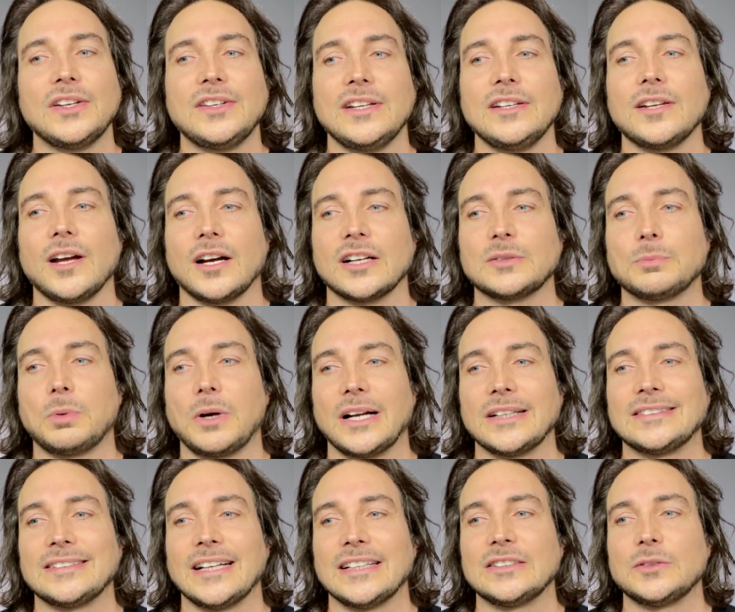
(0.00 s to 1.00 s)
the detox
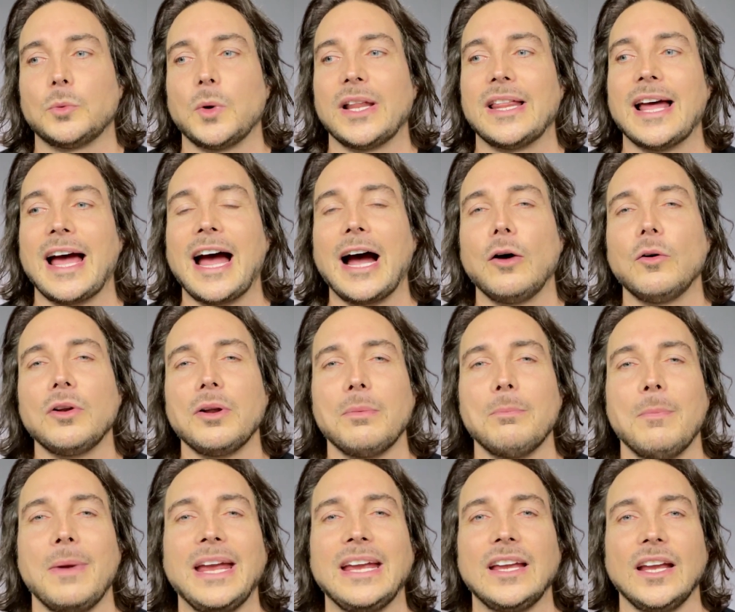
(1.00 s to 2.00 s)
process without
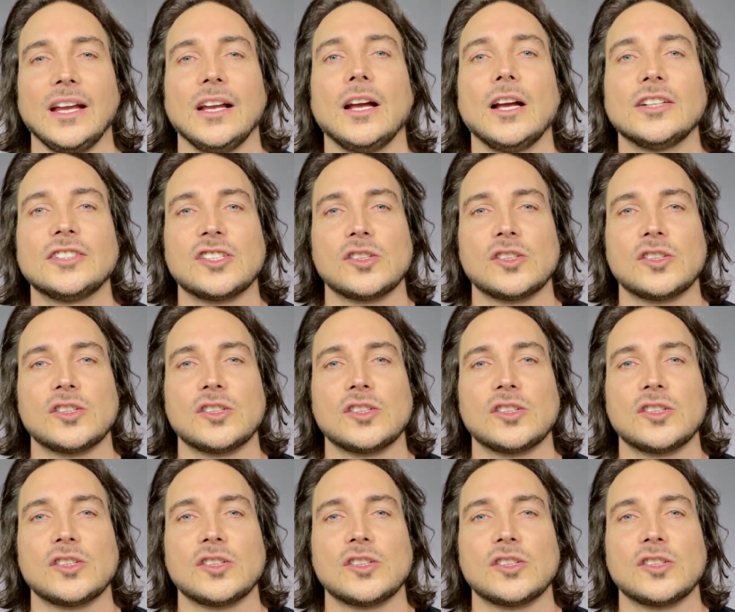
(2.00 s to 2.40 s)
making